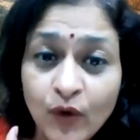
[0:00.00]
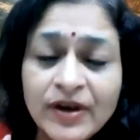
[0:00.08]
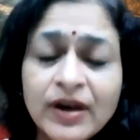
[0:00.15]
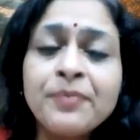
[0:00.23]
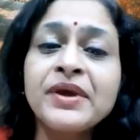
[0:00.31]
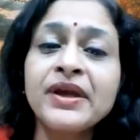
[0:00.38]

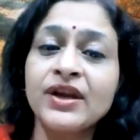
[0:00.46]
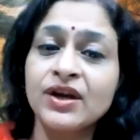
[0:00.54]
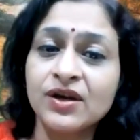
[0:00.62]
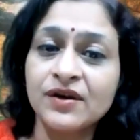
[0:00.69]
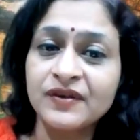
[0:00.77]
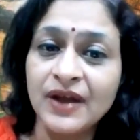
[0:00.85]
Over a
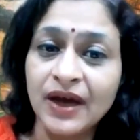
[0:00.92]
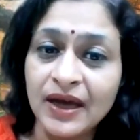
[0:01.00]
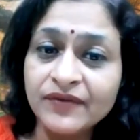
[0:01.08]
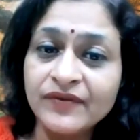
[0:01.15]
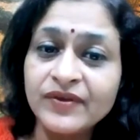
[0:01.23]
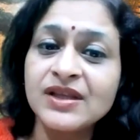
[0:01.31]
period of
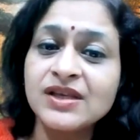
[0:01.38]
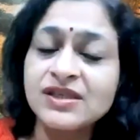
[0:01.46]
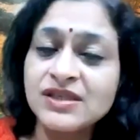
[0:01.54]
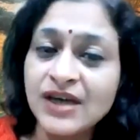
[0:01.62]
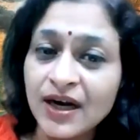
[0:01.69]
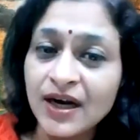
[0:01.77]
time, when
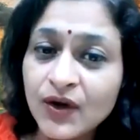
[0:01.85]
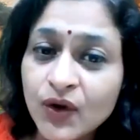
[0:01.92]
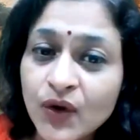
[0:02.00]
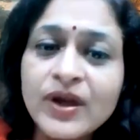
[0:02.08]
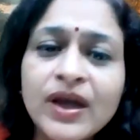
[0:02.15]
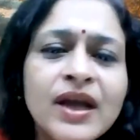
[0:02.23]
they start
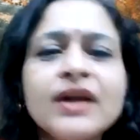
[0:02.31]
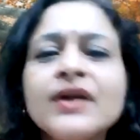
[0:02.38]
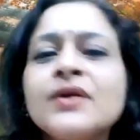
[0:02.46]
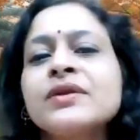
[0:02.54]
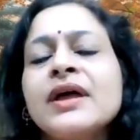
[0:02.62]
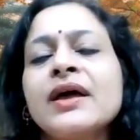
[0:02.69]

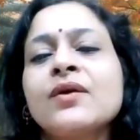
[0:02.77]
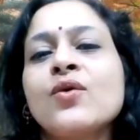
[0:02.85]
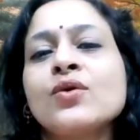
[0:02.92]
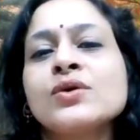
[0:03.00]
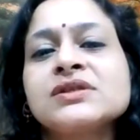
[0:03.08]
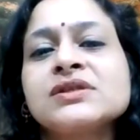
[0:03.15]
looking into
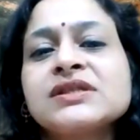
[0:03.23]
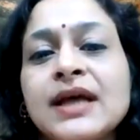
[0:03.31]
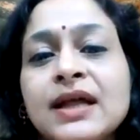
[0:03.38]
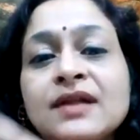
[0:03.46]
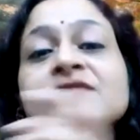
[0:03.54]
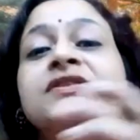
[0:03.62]
their own
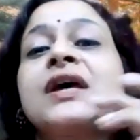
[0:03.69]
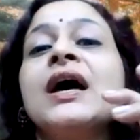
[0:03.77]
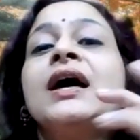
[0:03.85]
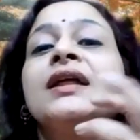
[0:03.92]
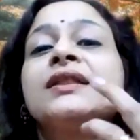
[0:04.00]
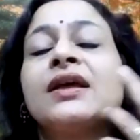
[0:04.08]
selves,
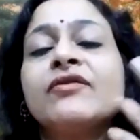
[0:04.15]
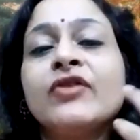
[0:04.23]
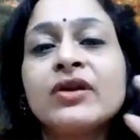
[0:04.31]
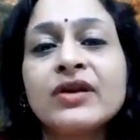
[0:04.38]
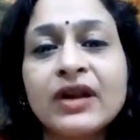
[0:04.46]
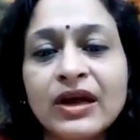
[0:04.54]

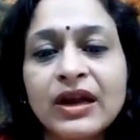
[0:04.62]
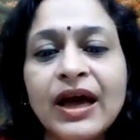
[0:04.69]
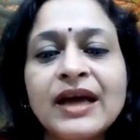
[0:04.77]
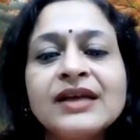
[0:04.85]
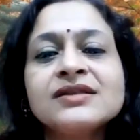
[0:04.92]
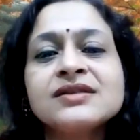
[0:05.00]
they will
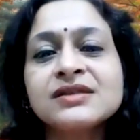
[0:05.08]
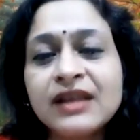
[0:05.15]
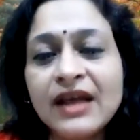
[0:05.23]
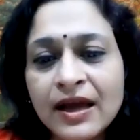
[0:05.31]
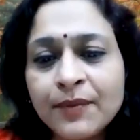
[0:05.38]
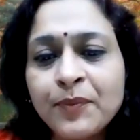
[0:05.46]

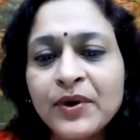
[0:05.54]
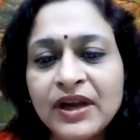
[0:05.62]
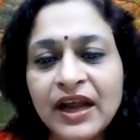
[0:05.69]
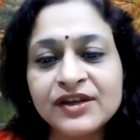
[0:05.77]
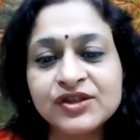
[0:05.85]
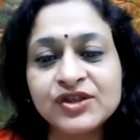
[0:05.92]
realize their
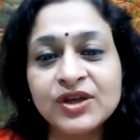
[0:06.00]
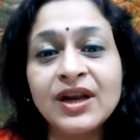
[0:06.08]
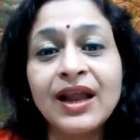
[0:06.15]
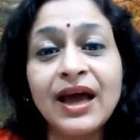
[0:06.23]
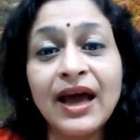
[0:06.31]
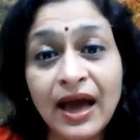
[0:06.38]

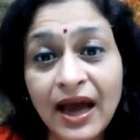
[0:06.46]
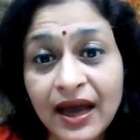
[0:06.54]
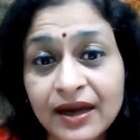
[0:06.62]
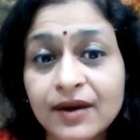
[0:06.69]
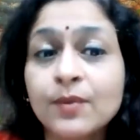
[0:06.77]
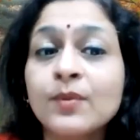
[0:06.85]
potential
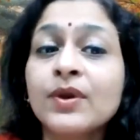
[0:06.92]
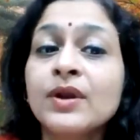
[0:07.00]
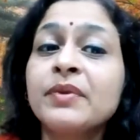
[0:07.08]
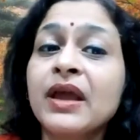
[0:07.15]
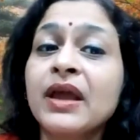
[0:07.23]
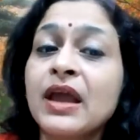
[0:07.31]
and
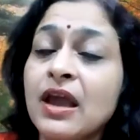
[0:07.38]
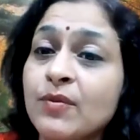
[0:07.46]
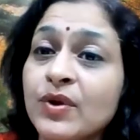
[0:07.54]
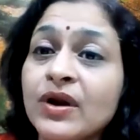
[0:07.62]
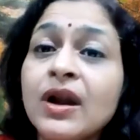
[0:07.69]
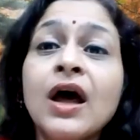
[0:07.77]
will be
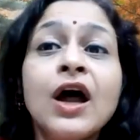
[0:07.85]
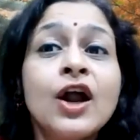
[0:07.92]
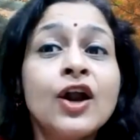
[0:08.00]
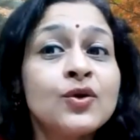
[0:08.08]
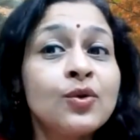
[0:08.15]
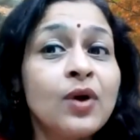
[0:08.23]
able
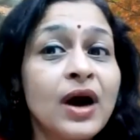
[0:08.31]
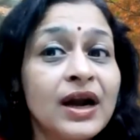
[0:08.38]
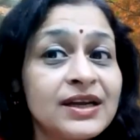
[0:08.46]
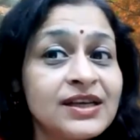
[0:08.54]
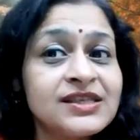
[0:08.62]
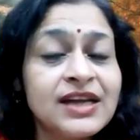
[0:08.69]

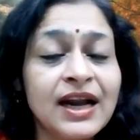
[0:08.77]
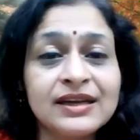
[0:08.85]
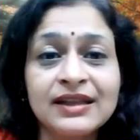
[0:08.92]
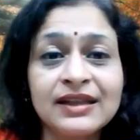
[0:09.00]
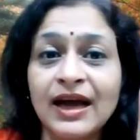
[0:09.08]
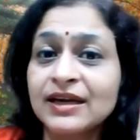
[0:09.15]
to
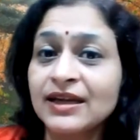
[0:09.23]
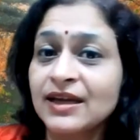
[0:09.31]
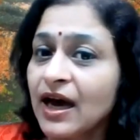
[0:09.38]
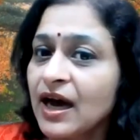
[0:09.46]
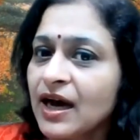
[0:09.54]
understand that.